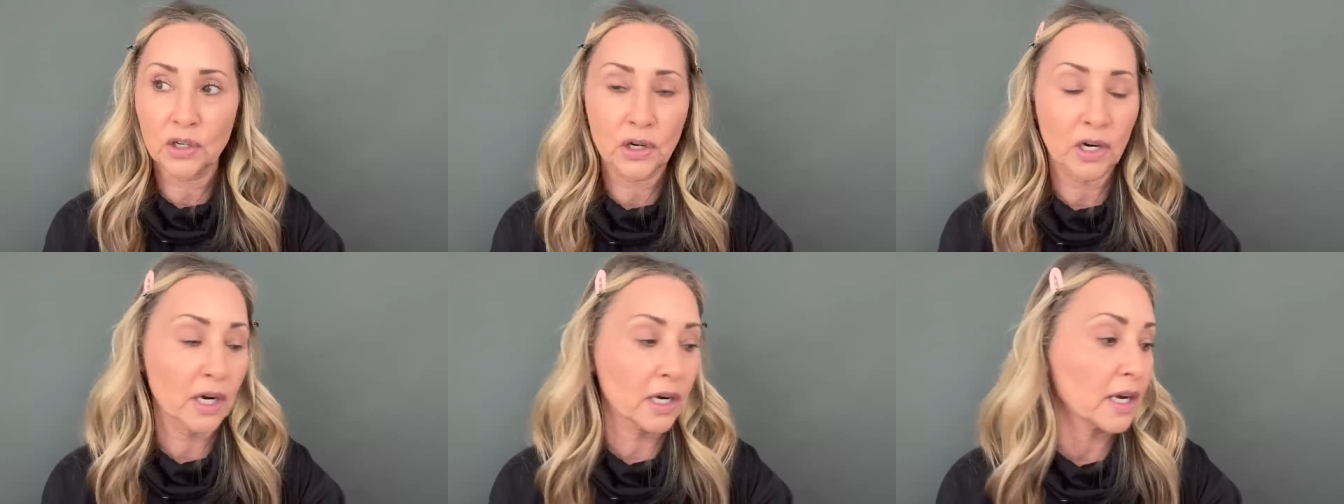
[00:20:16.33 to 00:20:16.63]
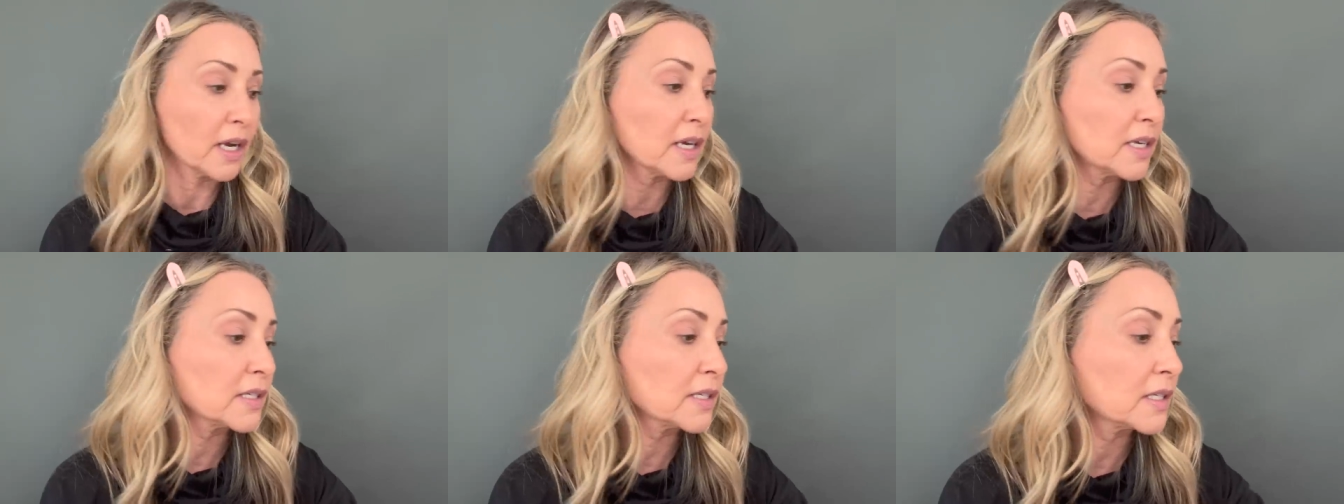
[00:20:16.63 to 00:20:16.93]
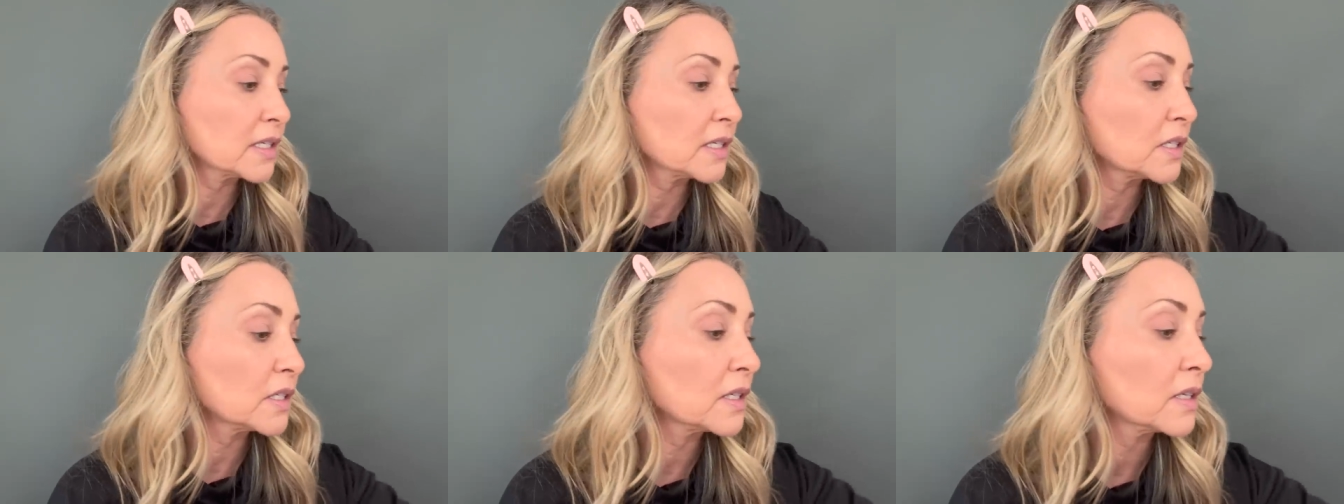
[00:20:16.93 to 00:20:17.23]

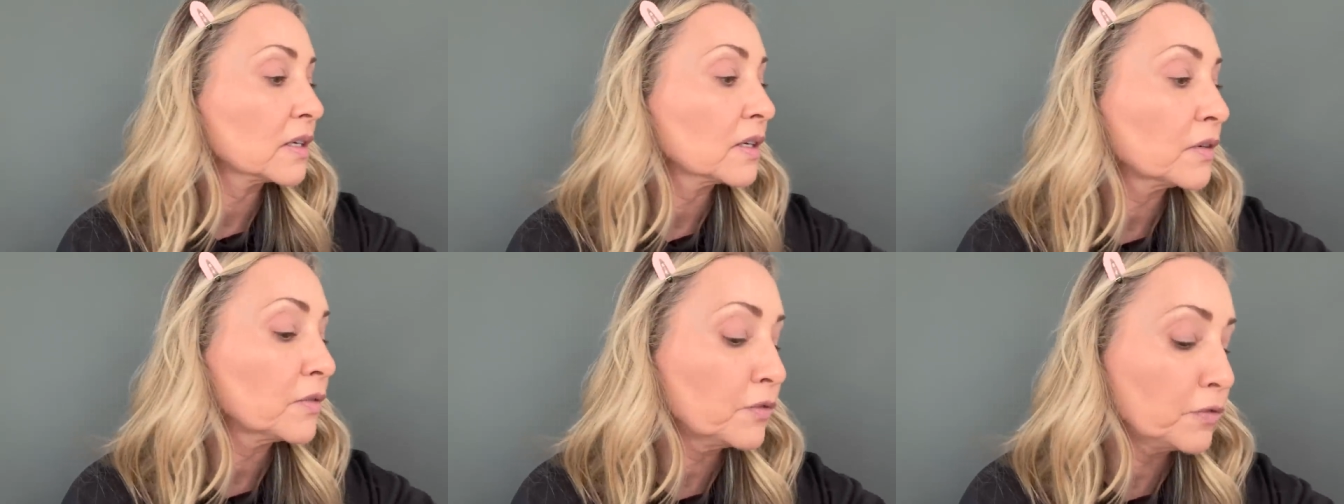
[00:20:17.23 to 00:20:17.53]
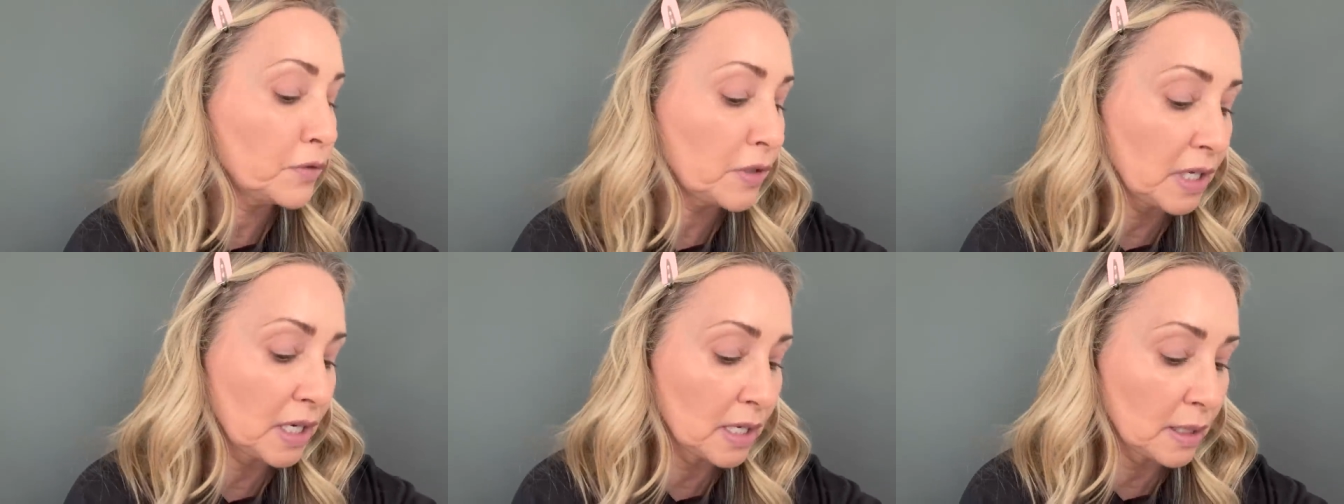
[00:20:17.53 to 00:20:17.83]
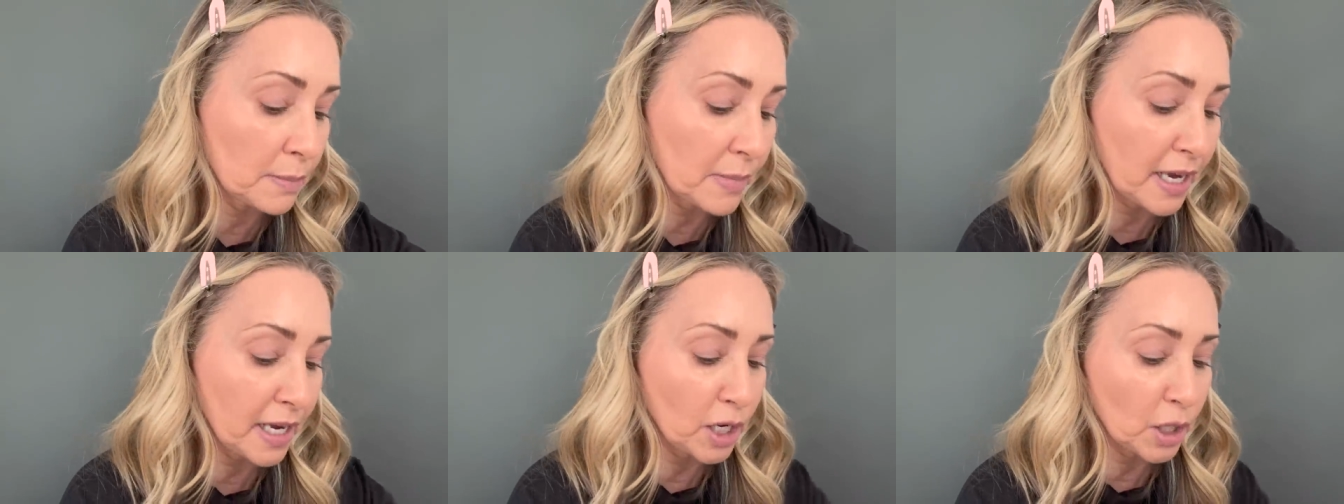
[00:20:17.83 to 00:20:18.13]
artist,
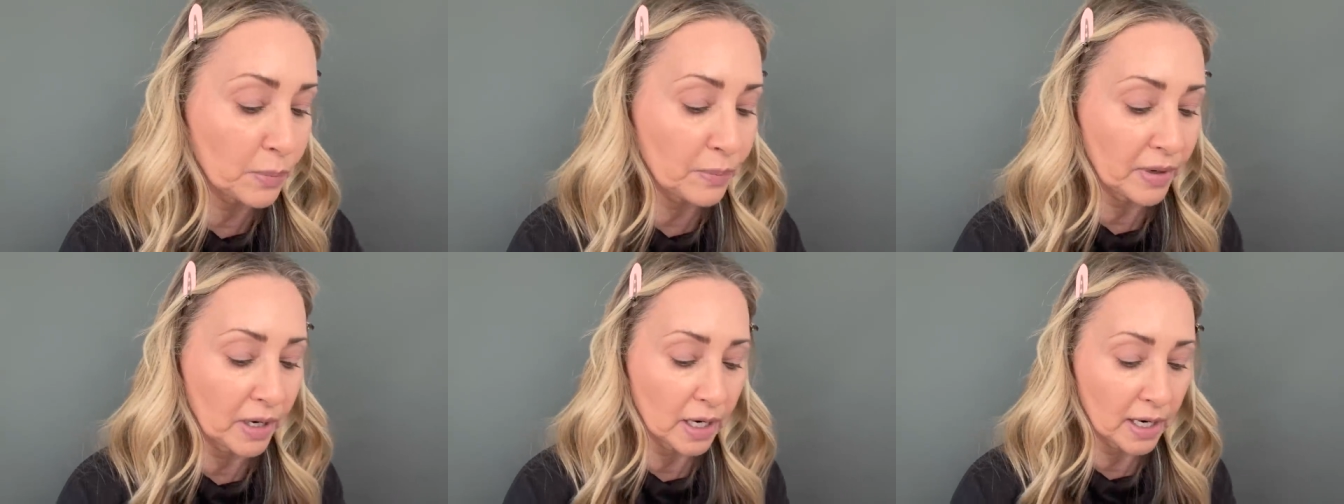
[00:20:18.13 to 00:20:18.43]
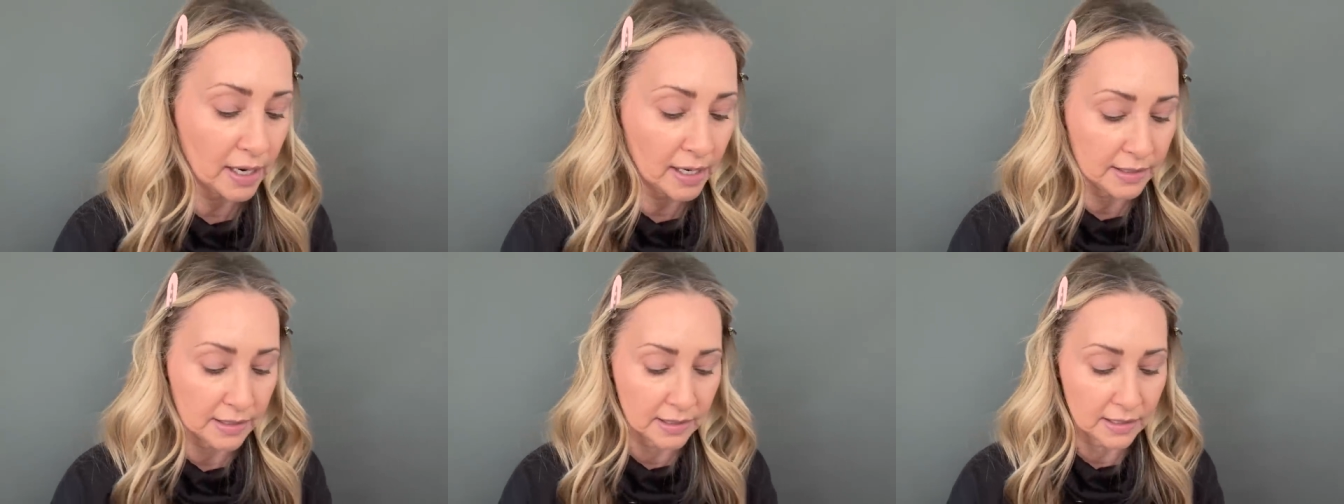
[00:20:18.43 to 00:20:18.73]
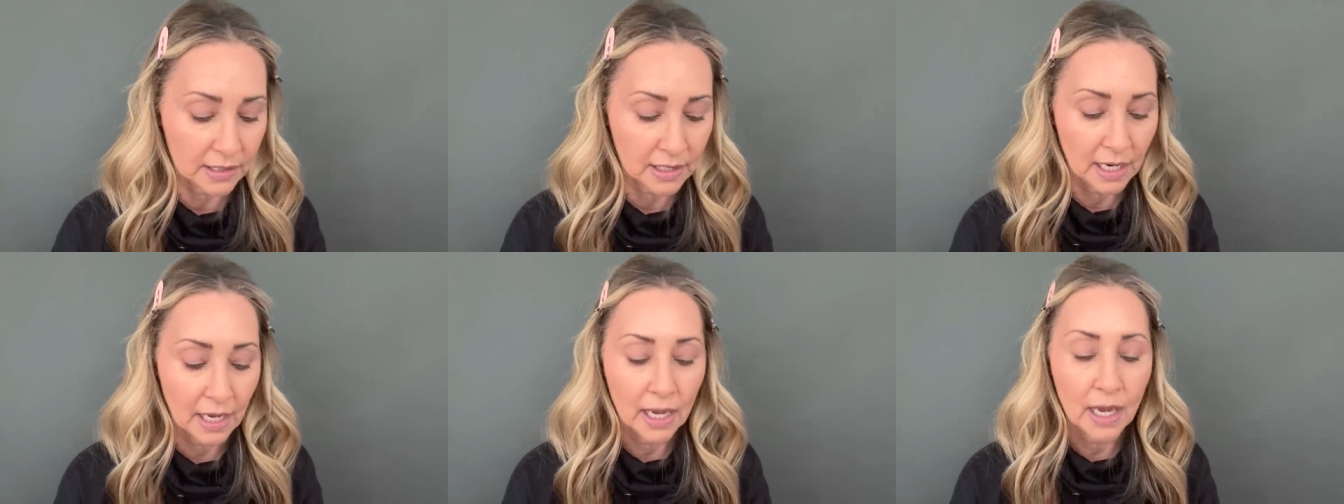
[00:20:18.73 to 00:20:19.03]
vegan makeup
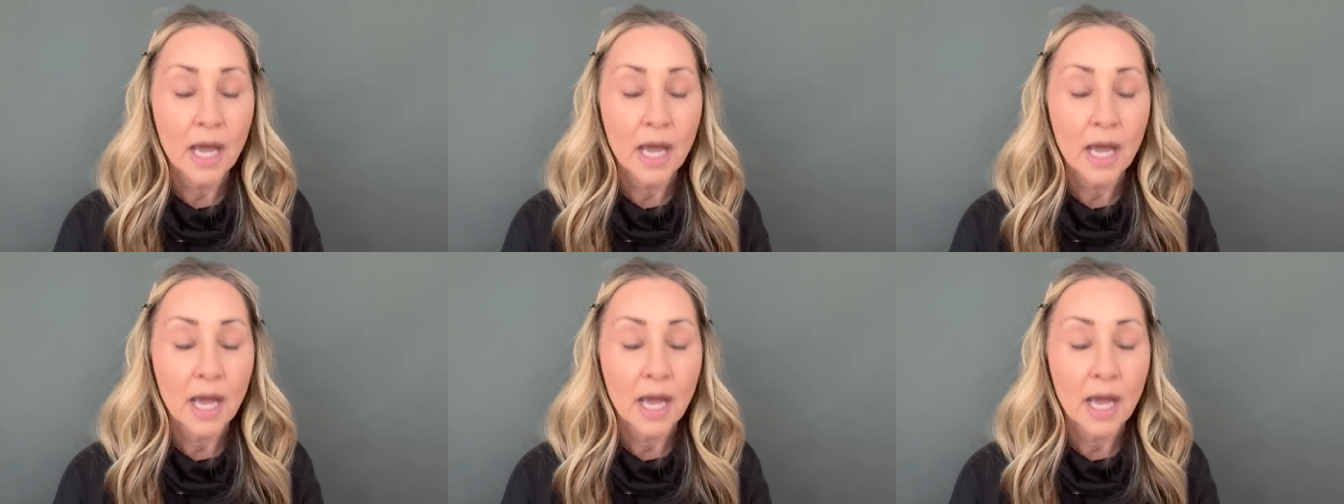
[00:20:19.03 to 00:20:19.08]
artist,